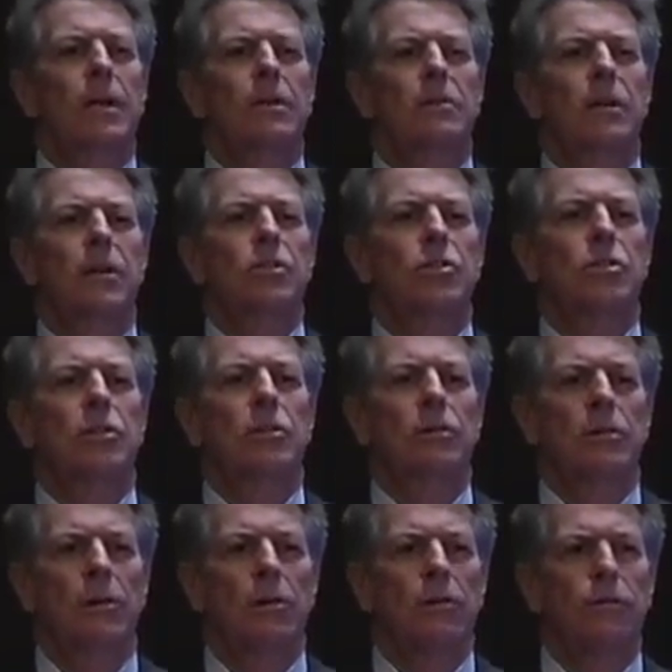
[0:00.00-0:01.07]
induction
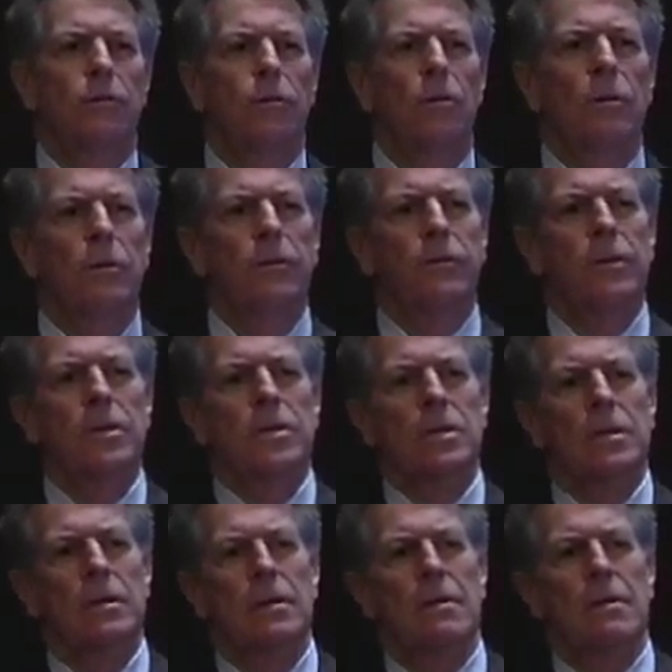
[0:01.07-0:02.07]
of all of these